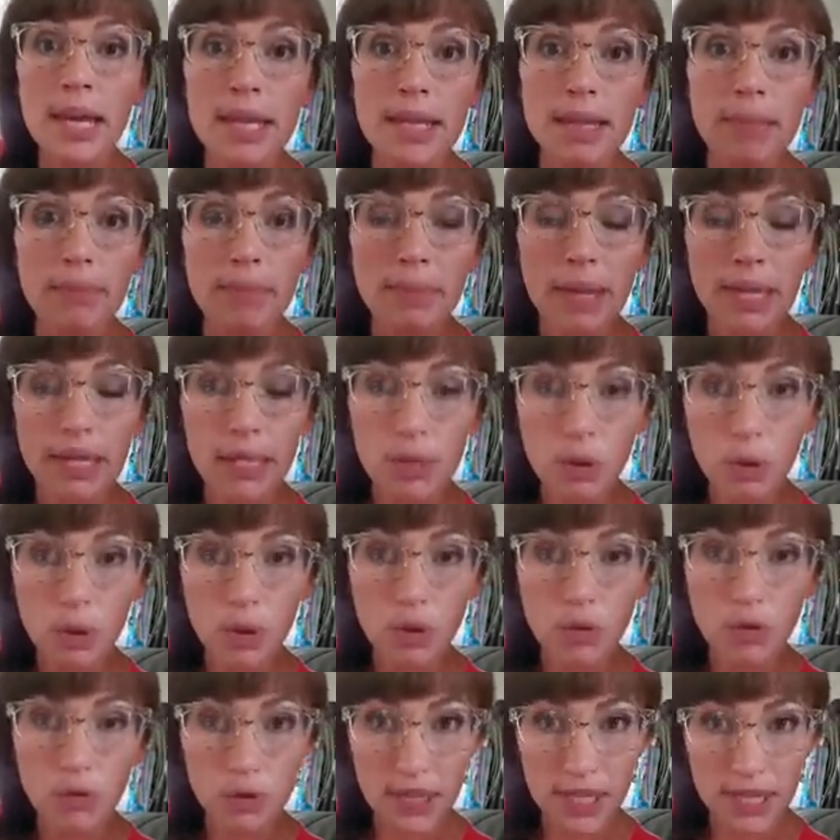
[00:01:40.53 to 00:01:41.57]
the main
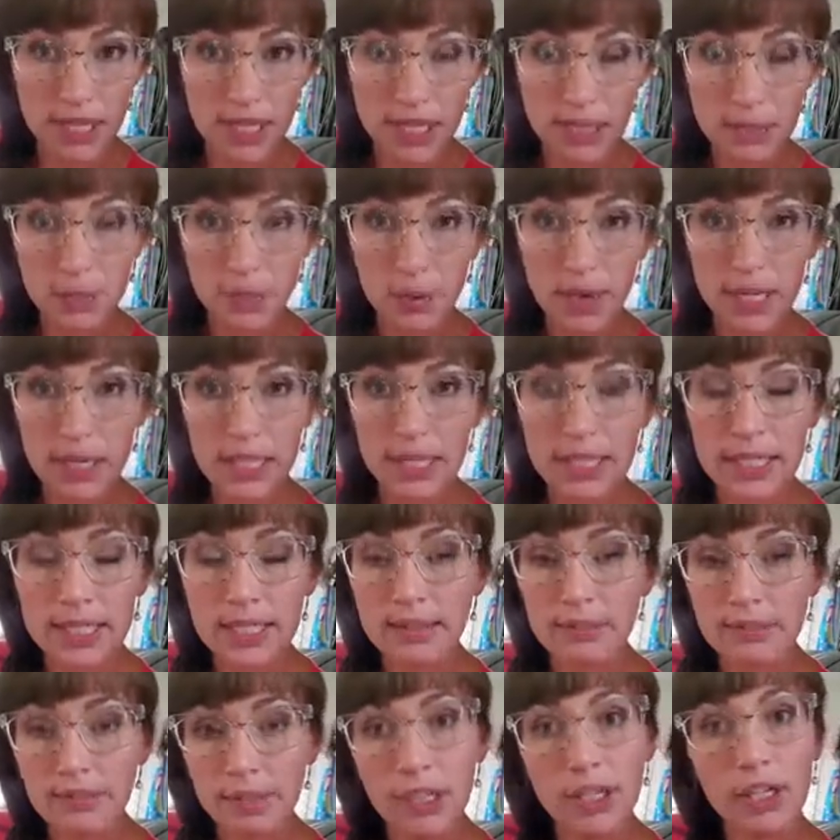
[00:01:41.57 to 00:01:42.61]
goal for this one is
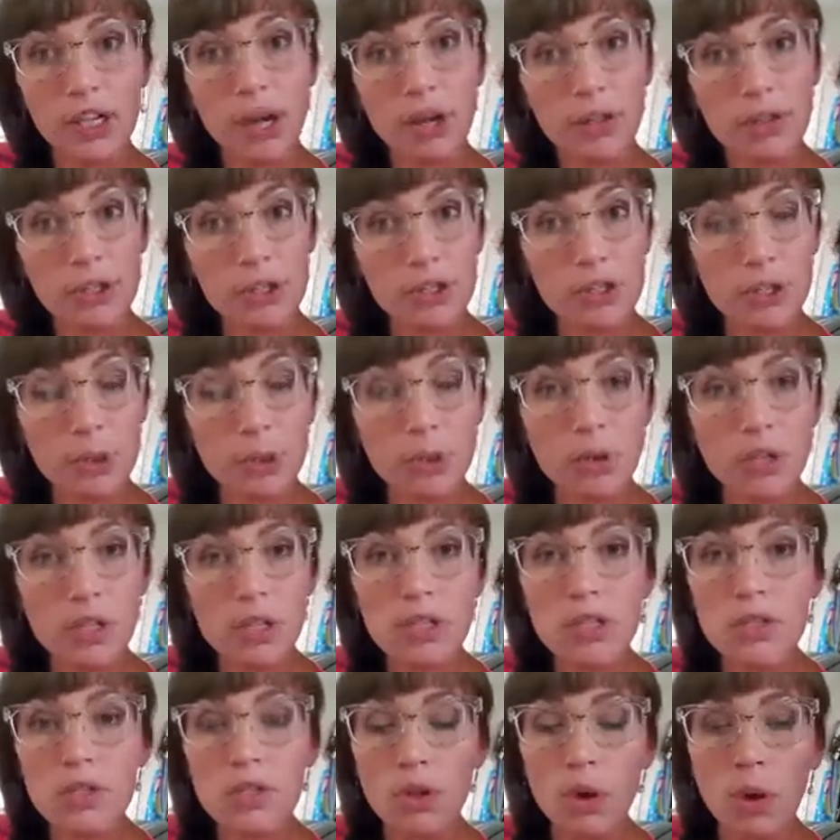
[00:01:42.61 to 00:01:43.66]
to figure out the tool.
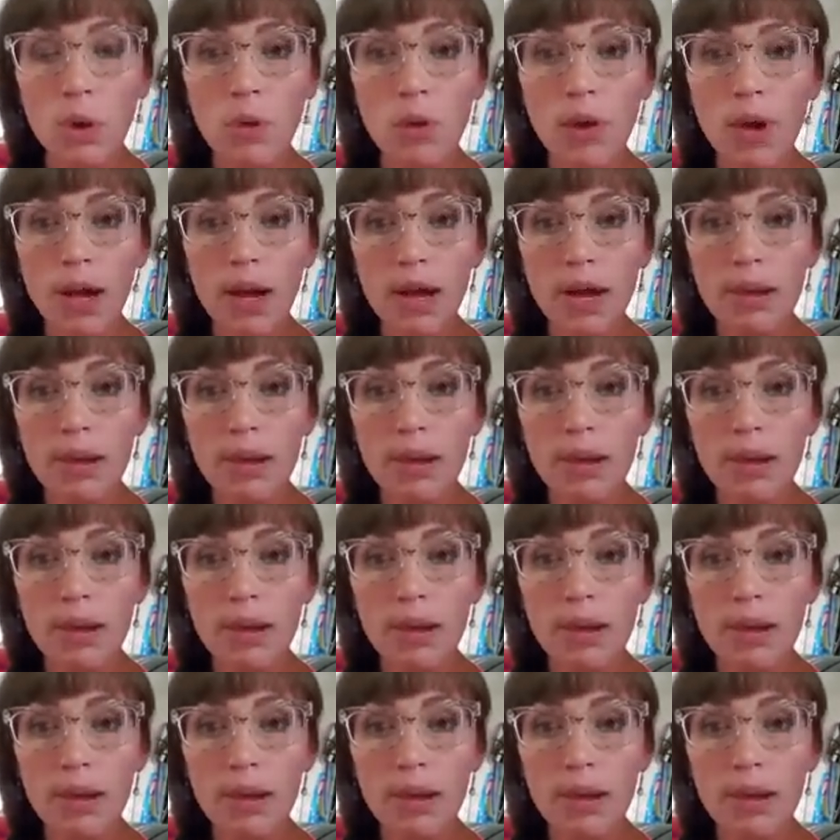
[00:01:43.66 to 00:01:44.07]
So